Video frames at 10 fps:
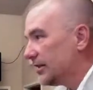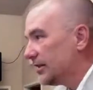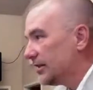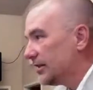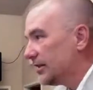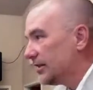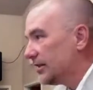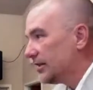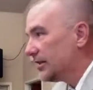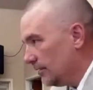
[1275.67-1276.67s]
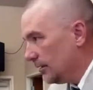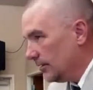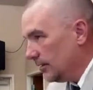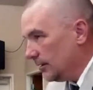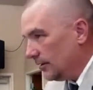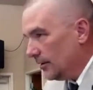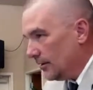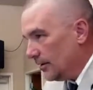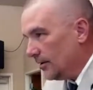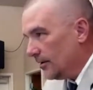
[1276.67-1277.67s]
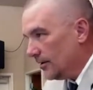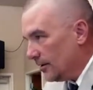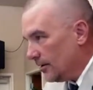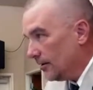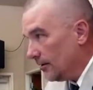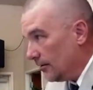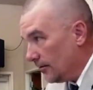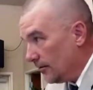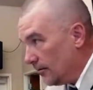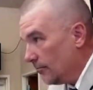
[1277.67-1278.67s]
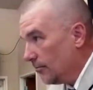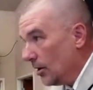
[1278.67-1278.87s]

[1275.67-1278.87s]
Nobody speaks.